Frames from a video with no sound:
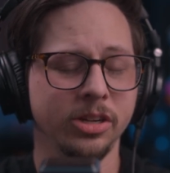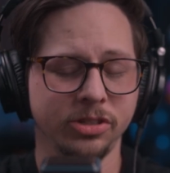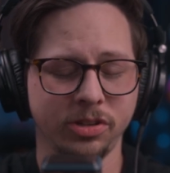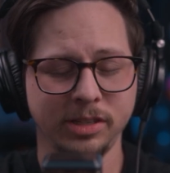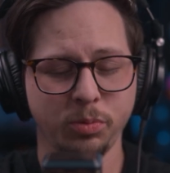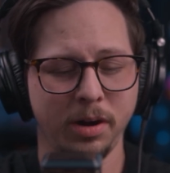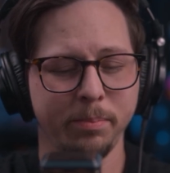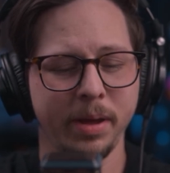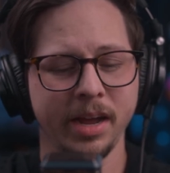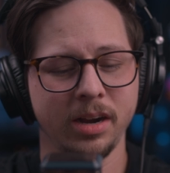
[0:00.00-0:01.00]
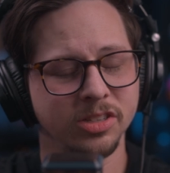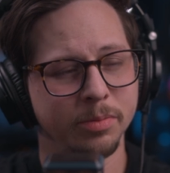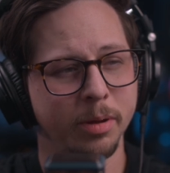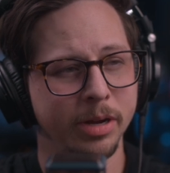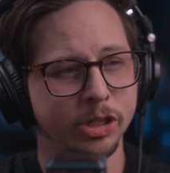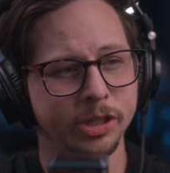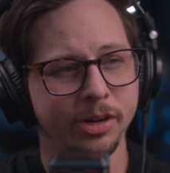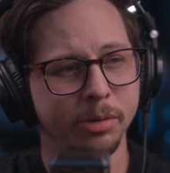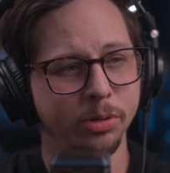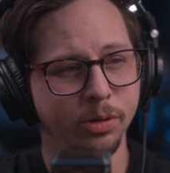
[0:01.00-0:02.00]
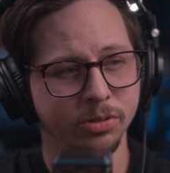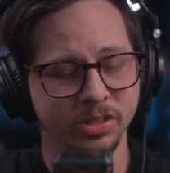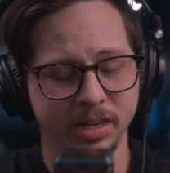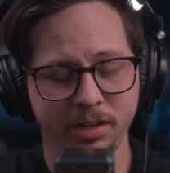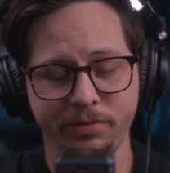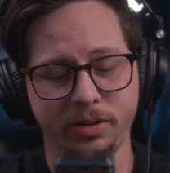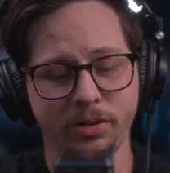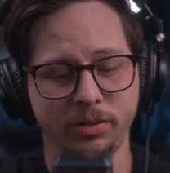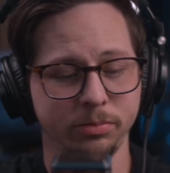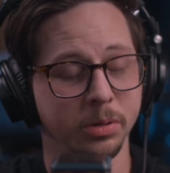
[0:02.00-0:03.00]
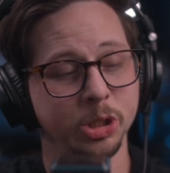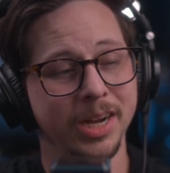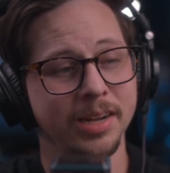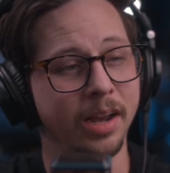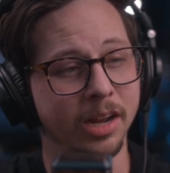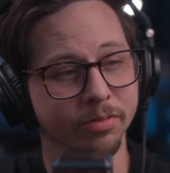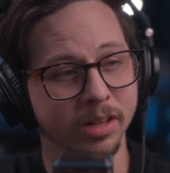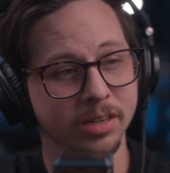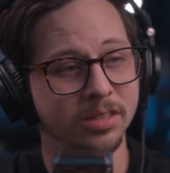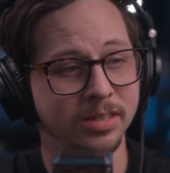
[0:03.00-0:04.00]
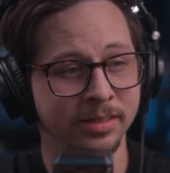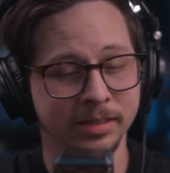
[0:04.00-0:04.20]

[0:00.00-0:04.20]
So that's where I'm banging on some MX Cherry Blues, seeing if it'll reject any of this.